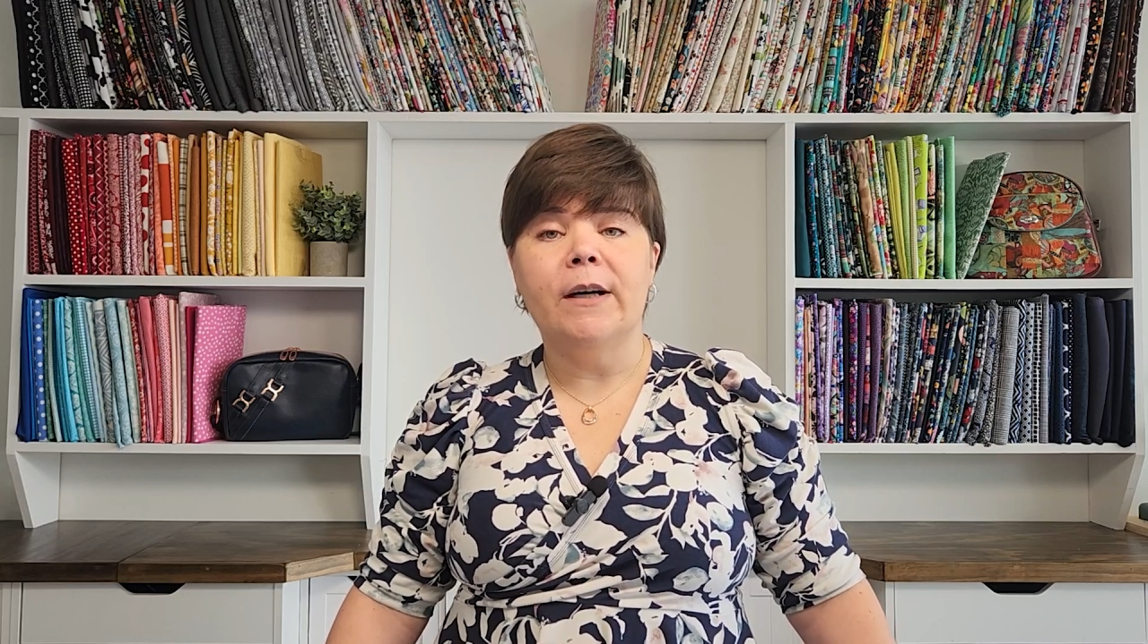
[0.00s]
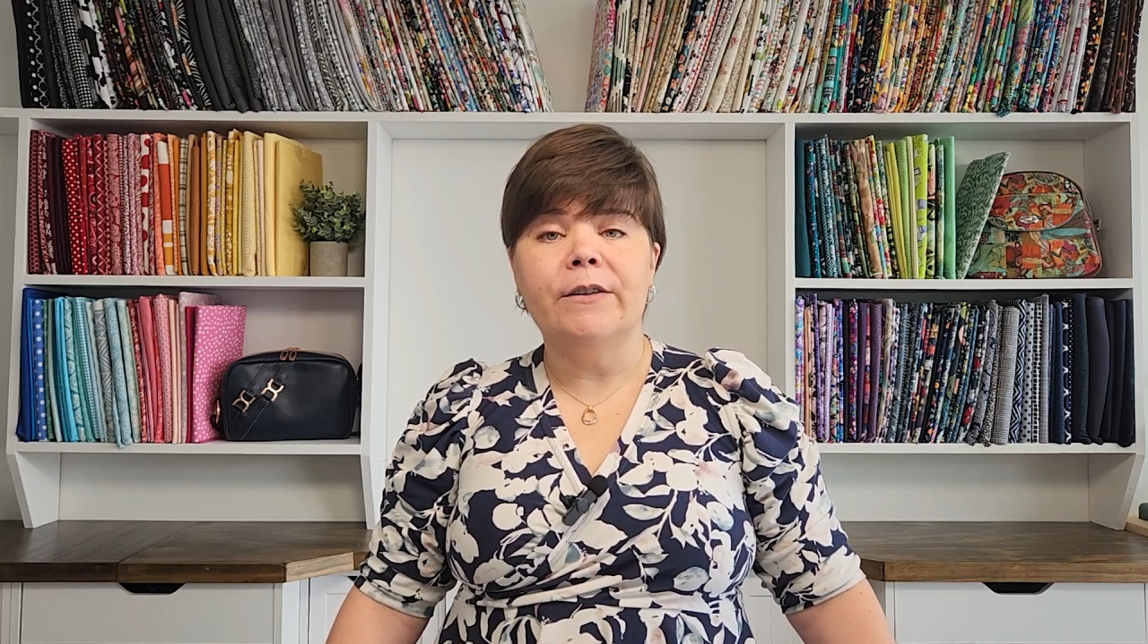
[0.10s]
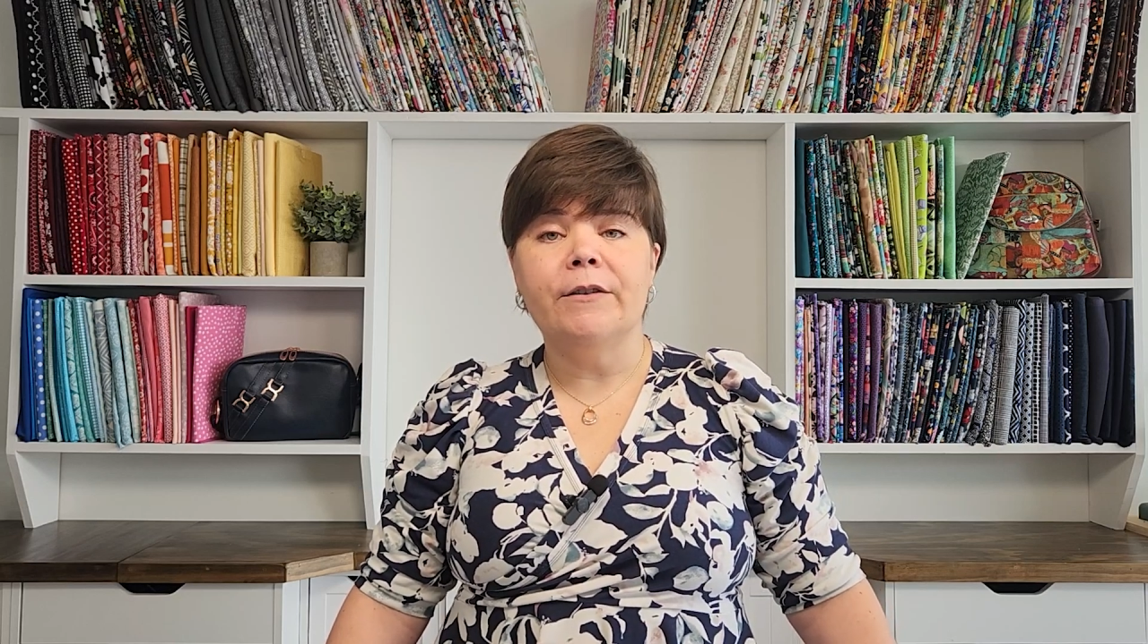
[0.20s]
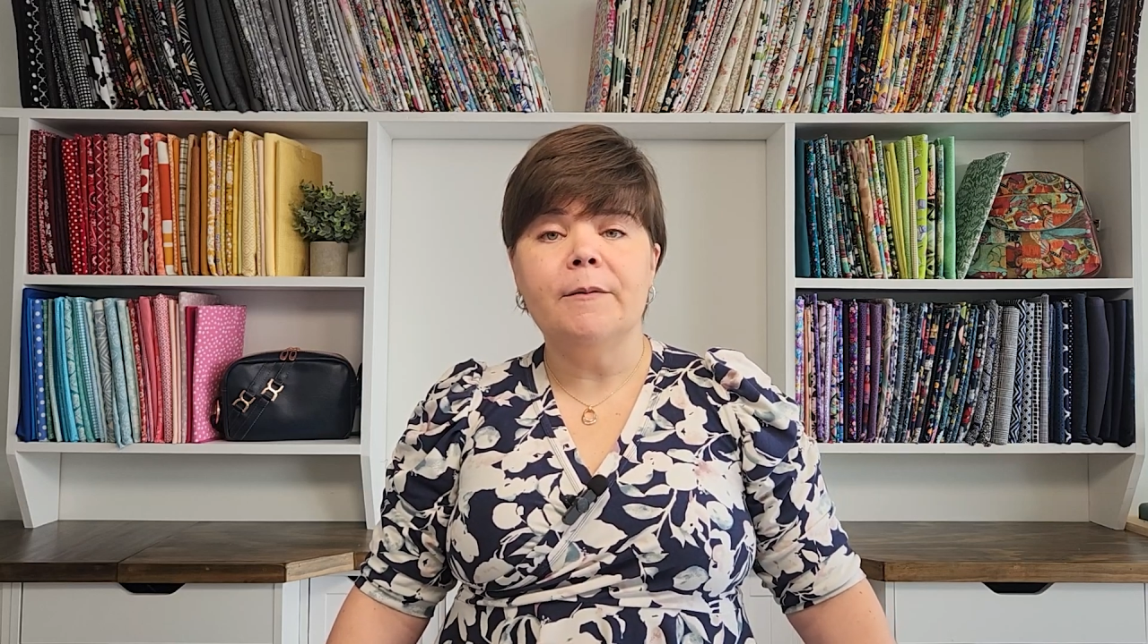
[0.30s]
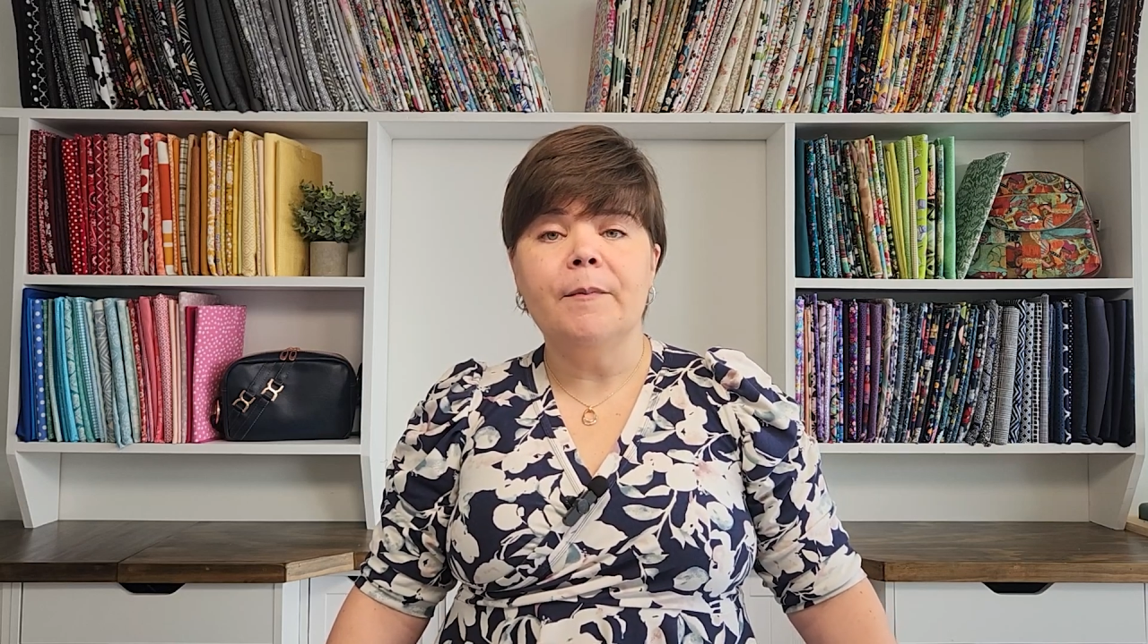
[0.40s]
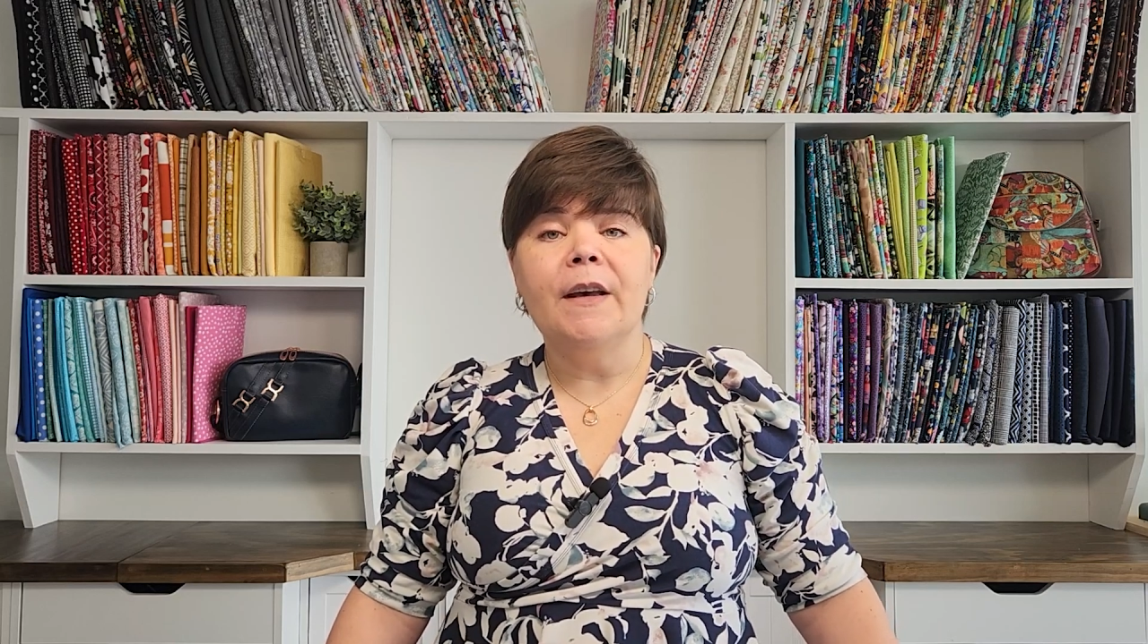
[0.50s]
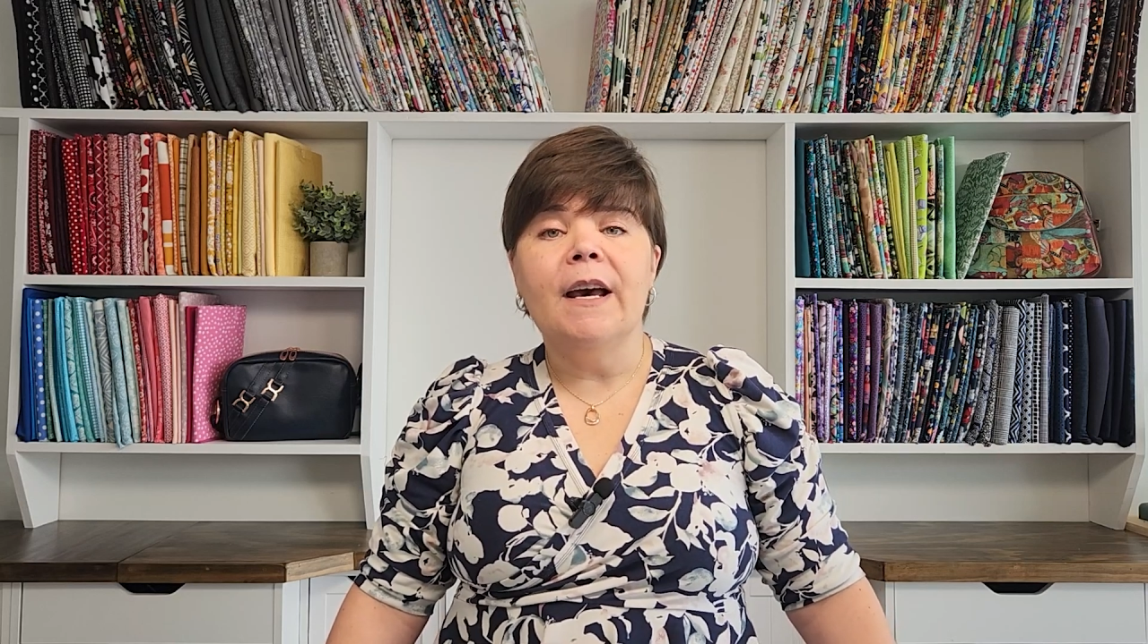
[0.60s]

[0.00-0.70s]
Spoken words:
bundle.